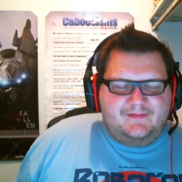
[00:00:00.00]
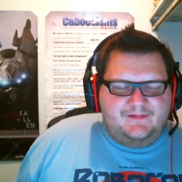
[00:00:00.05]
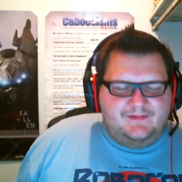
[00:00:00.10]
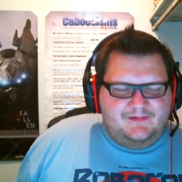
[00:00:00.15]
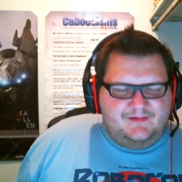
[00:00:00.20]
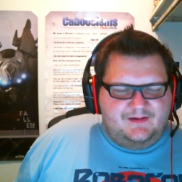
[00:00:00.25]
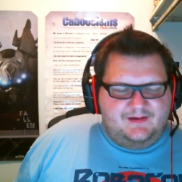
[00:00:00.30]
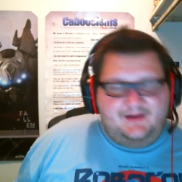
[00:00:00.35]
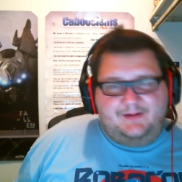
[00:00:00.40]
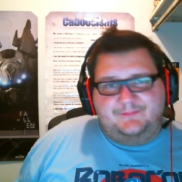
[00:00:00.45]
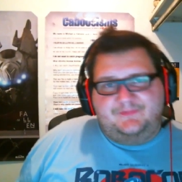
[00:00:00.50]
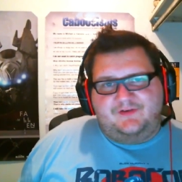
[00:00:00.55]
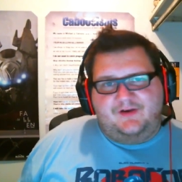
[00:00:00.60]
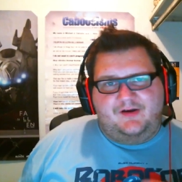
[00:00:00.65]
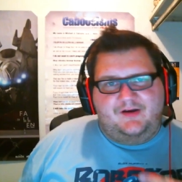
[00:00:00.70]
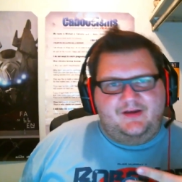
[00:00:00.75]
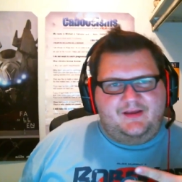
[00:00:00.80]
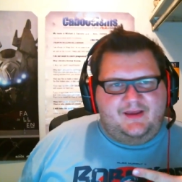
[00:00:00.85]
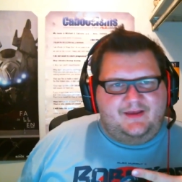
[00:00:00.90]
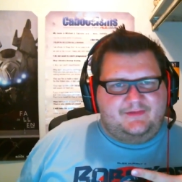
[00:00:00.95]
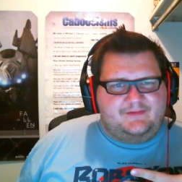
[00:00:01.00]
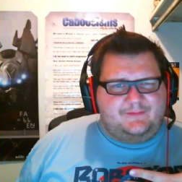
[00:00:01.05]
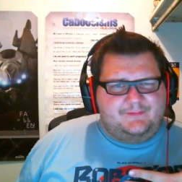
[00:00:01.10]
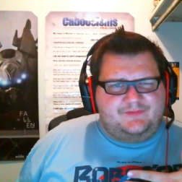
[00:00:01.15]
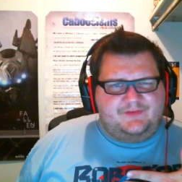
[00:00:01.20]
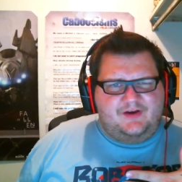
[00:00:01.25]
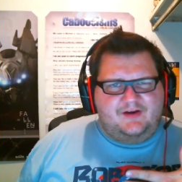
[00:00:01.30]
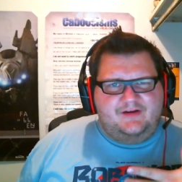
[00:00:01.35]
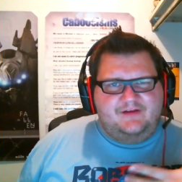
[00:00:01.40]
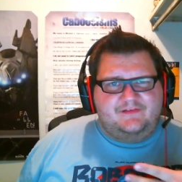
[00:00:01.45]
And I'm sorry, guys. I'm
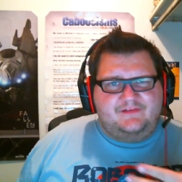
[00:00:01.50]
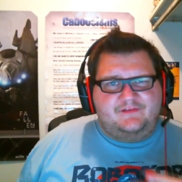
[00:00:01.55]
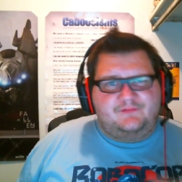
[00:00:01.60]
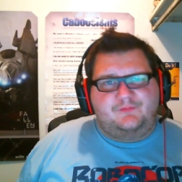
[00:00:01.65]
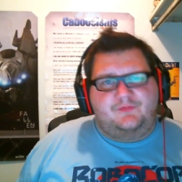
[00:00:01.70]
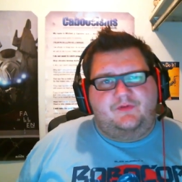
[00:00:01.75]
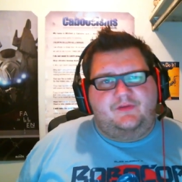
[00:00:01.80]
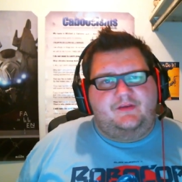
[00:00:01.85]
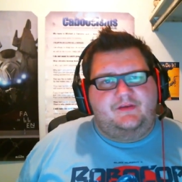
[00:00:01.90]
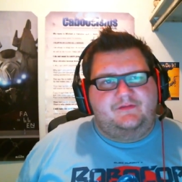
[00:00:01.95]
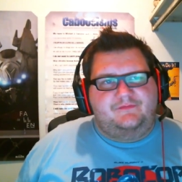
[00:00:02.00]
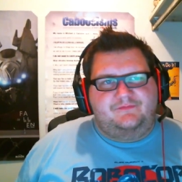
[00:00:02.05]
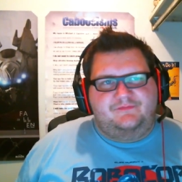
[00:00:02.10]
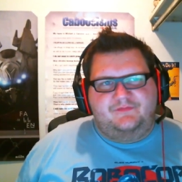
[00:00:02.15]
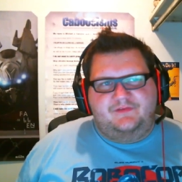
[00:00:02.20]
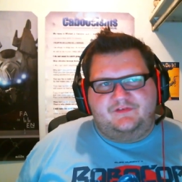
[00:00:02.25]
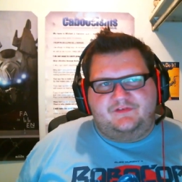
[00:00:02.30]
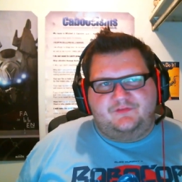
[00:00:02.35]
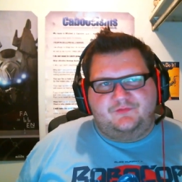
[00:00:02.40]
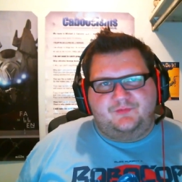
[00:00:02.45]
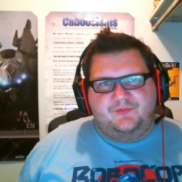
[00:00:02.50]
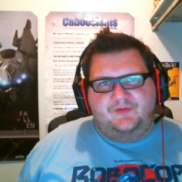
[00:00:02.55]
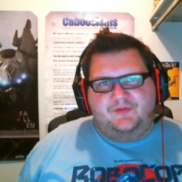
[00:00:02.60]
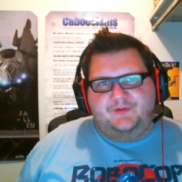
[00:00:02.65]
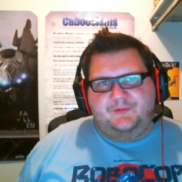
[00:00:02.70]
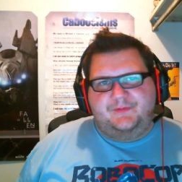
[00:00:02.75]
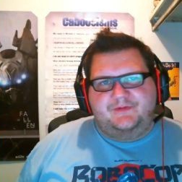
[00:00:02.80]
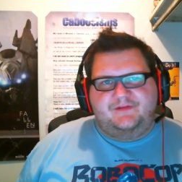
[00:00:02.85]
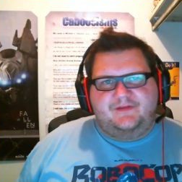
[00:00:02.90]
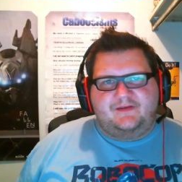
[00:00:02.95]
sorry. This is really this is
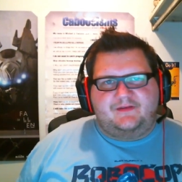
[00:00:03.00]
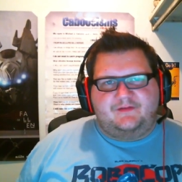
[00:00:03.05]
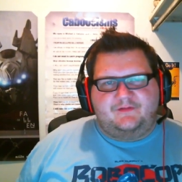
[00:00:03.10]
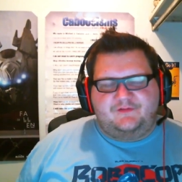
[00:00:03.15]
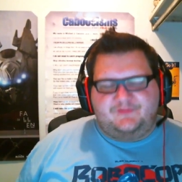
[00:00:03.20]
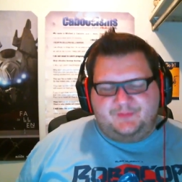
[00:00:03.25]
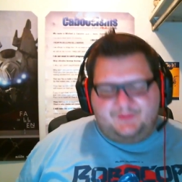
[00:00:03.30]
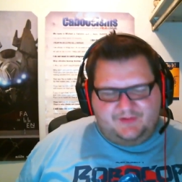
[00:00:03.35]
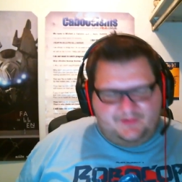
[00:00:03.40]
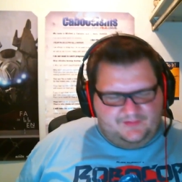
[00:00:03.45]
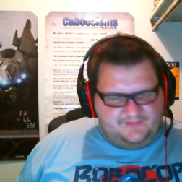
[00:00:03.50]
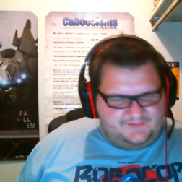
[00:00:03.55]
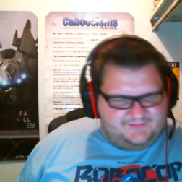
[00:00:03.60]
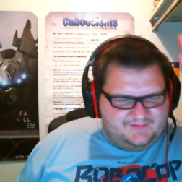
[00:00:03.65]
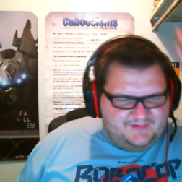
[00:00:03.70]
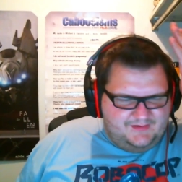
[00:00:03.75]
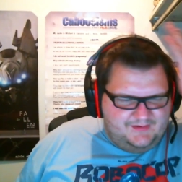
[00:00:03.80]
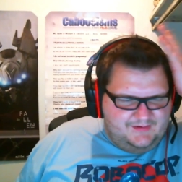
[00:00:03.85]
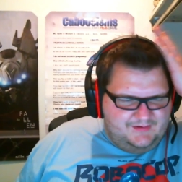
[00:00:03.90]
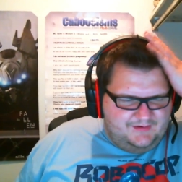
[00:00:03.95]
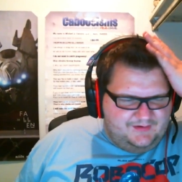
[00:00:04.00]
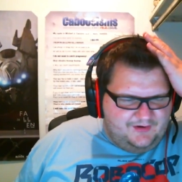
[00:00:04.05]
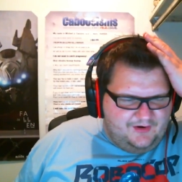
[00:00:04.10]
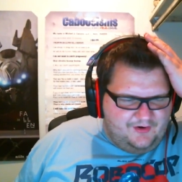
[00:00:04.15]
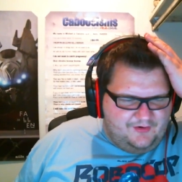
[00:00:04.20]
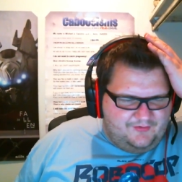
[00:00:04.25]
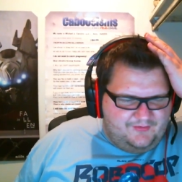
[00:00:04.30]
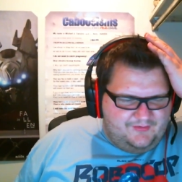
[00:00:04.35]
really ridiculous because you know